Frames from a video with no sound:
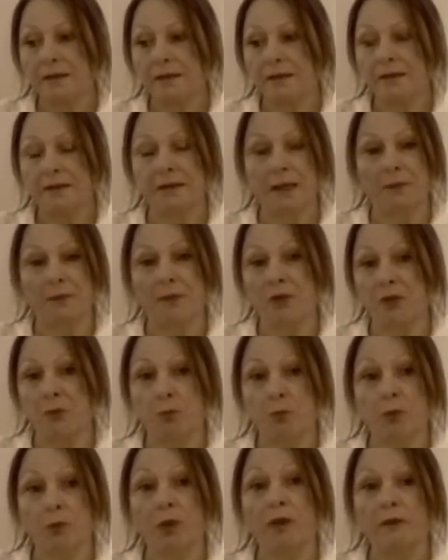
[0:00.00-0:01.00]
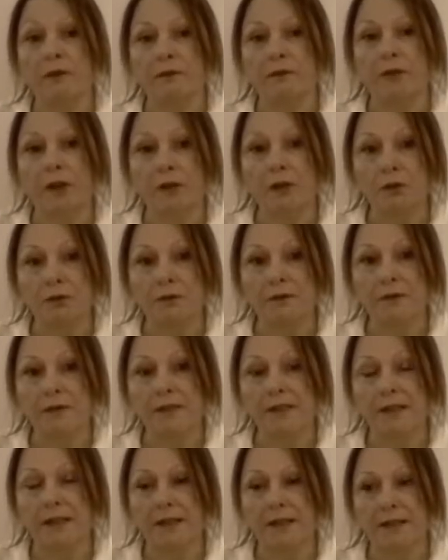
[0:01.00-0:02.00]
Some of the more evolved
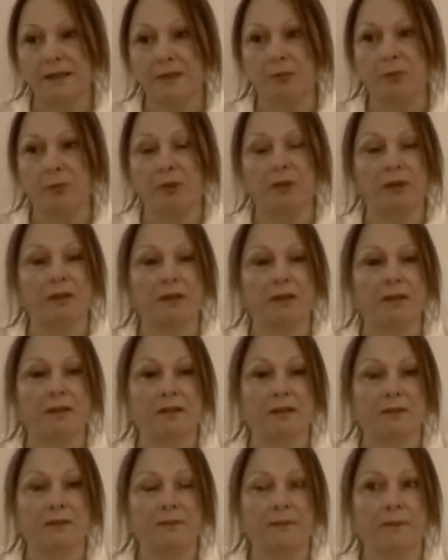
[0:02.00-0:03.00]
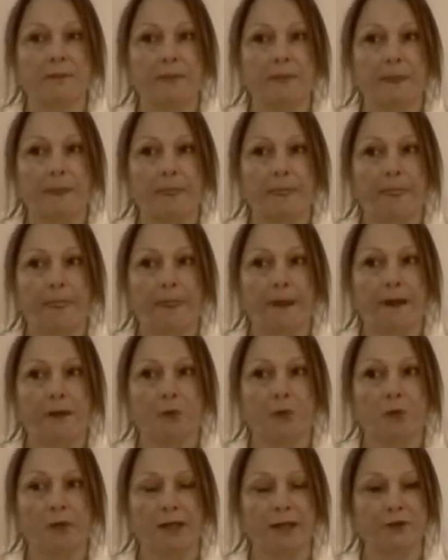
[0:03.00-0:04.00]
spirits
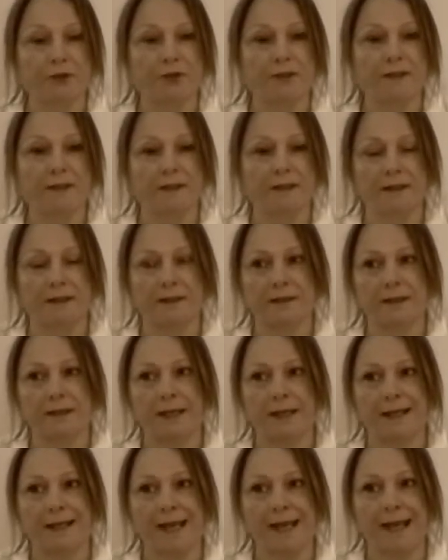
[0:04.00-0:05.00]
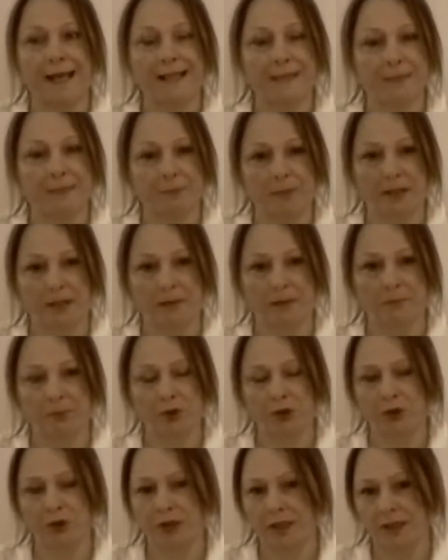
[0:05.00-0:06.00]
will actually send an aspect,
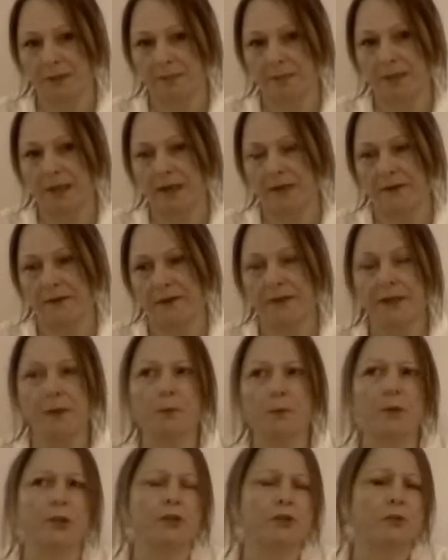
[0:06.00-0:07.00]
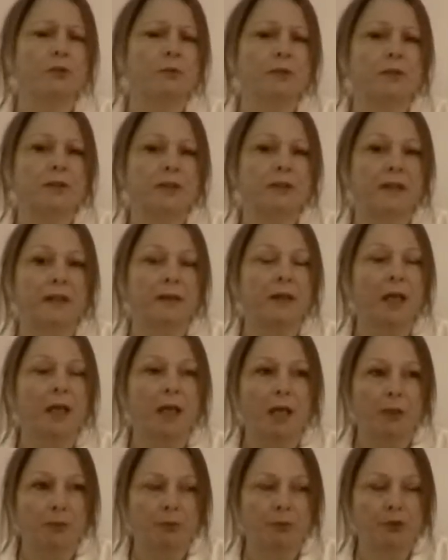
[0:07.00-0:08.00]
project a part, same way as you would say
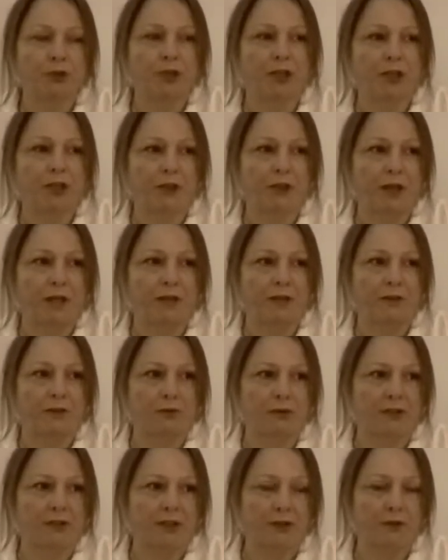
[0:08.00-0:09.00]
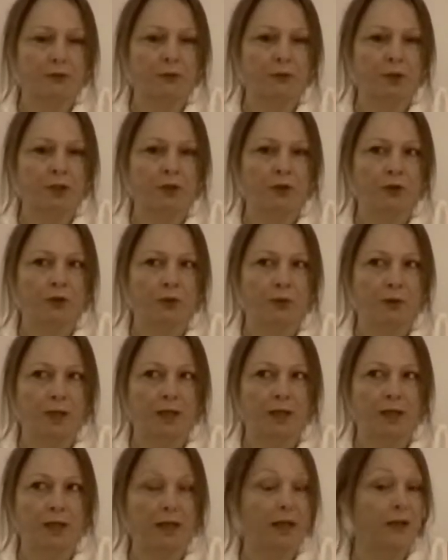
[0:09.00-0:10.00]
project your astral self when you
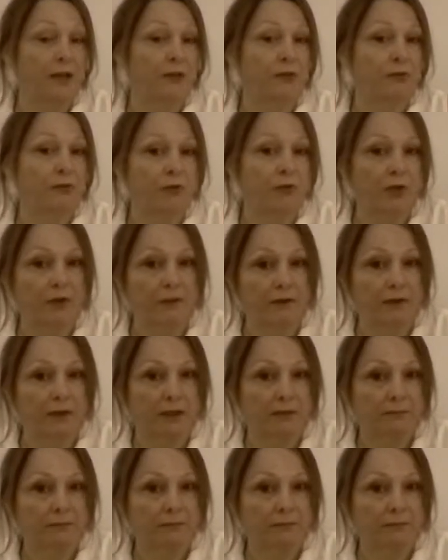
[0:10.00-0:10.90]
are astral traveling.